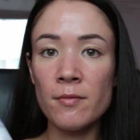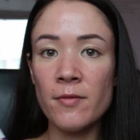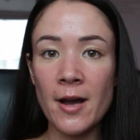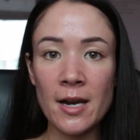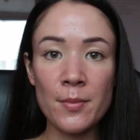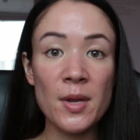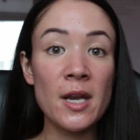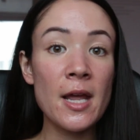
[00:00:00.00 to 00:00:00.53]

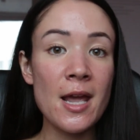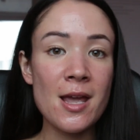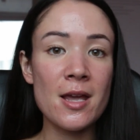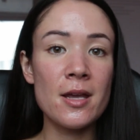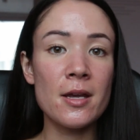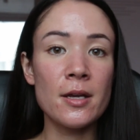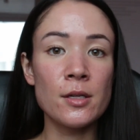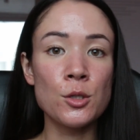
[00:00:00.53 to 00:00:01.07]
vitamin
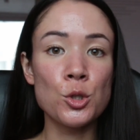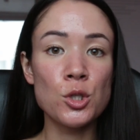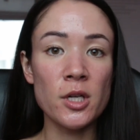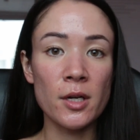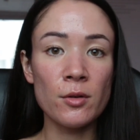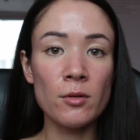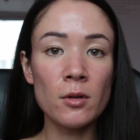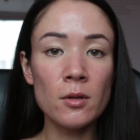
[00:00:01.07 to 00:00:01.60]
A in
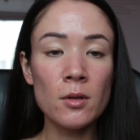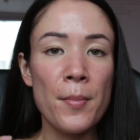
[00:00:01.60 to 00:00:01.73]
general.